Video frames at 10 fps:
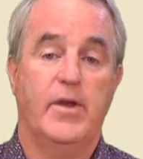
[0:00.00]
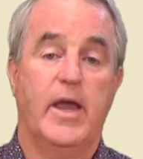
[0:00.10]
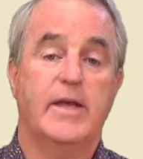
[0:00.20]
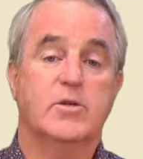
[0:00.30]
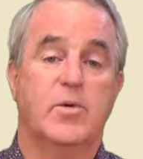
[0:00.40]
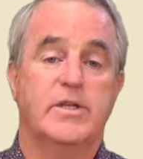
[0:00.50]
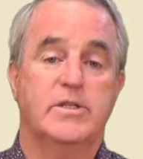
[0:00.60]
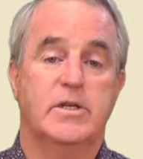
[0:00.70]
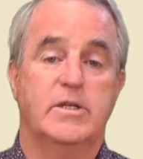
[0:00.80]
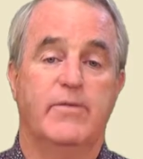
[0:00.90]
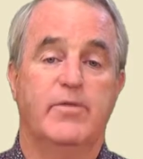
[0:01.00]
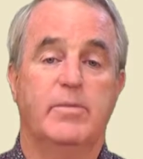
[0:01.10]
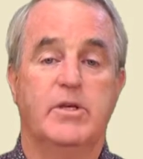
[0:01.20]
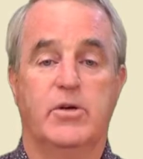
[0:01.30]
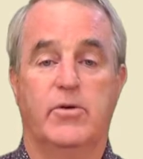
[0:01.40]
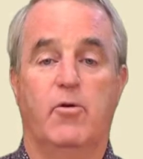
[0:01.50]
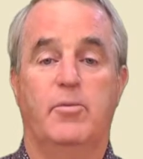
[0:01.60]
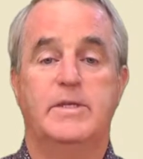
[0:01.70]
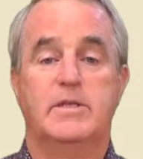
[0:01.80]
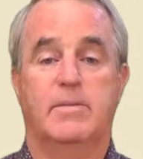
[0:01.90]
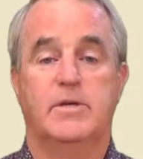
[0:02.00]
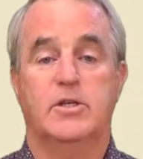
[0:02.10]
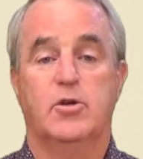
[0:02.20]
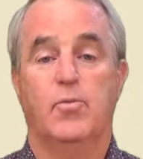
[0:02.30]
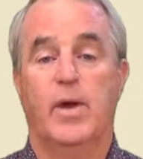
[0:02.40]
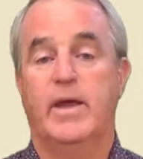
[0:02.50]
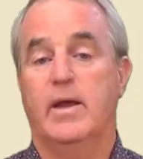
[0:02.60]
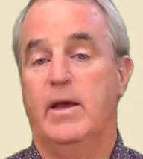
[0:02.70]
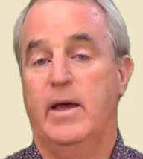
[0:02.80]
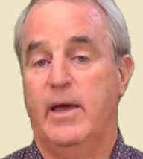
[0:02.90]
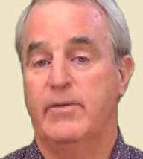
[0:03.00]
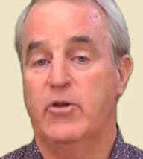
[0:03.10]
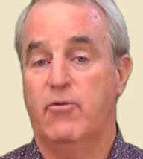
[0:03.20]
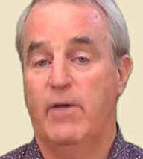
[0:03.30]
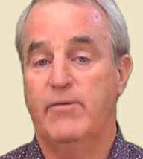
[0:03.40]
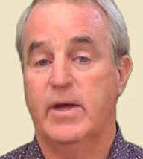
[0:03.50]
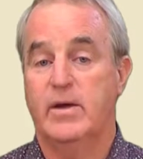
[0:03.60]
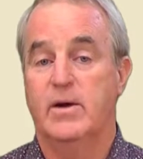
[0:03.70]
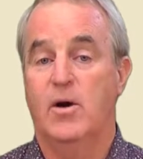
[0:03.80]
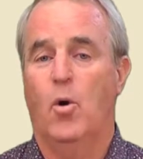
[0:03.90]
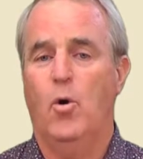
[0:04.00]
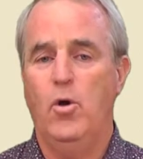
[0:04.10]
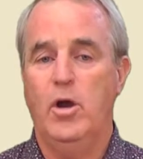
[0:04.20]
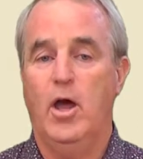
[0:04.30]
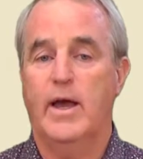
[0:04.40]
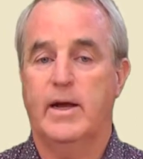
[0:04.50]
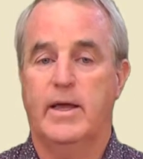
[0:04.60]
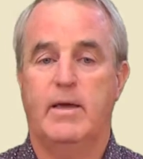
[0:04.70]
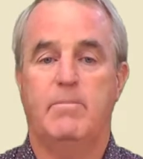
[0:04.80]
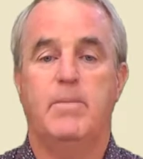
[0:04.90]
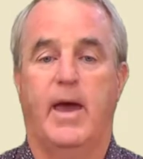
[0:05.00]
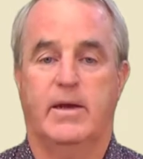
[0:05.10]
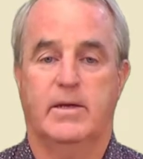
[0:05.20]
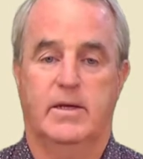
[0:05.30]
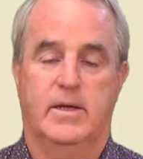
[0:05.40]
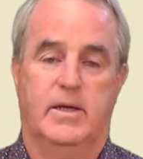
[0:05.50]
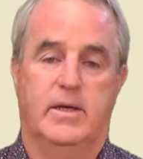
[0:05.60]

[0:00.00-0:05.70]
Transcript: The next question is if the material will be subject to regular heavy traffic or likely impact,